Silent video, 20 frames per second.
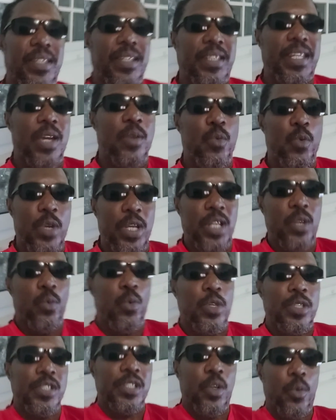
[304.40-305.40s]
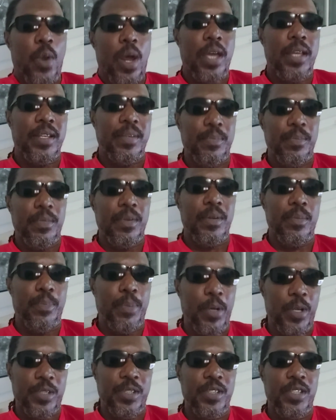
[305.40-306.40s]
that they really wasn't the right
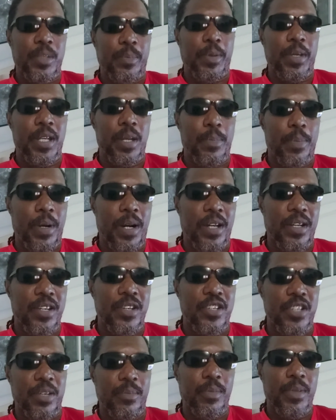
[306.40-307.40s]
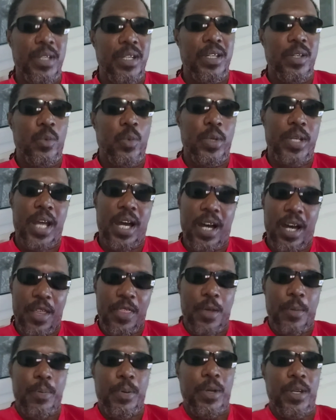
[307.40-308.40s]
person to be in a partnership with that
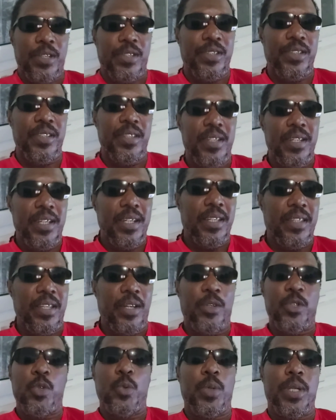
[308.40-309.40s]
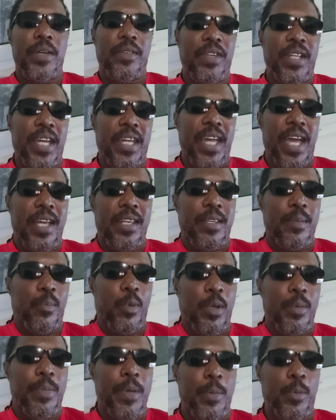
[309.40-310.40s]
other person, they'll do whatever they can to
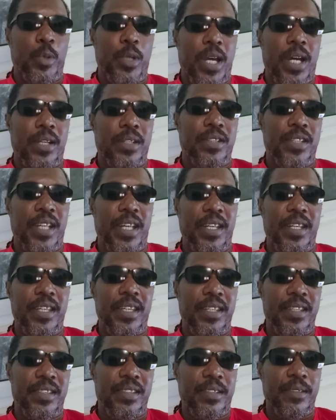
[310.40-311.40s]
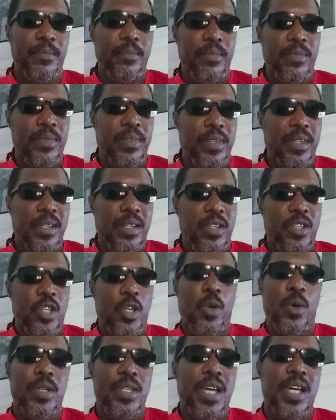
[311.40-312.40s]
bring people down to their knees.
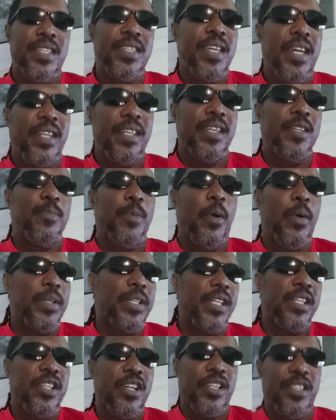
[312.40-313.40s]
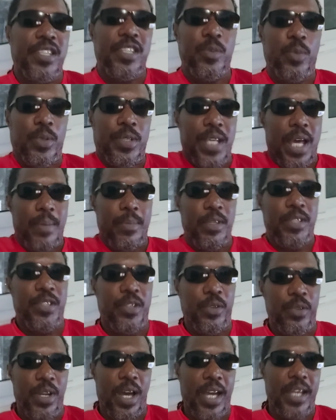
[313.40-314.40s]
So as I said, it's poetic justice what's happening
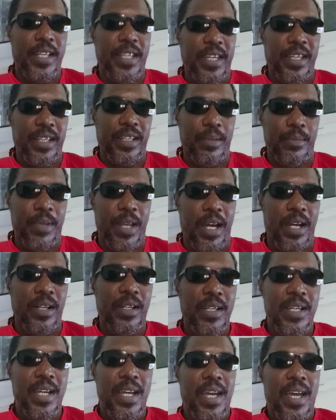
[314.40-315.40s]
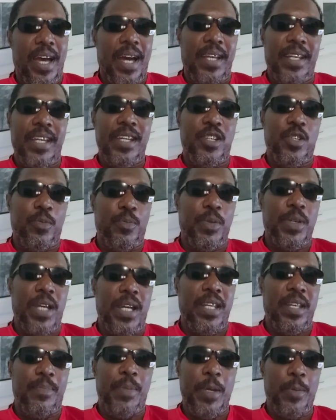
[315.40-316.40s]
to the United Kingdom now. And they should,
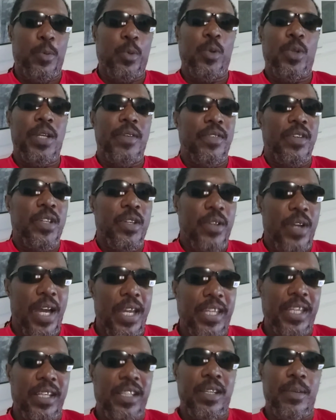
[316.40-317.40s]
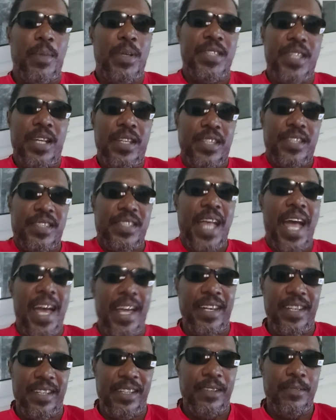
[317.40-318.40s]
and the people who live in the United Kingdom must
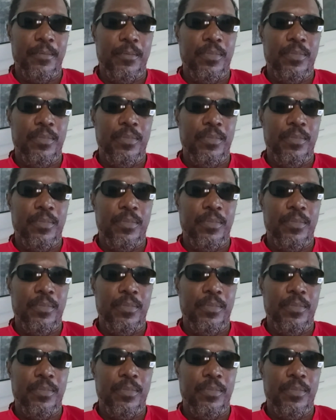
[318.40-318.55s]
understand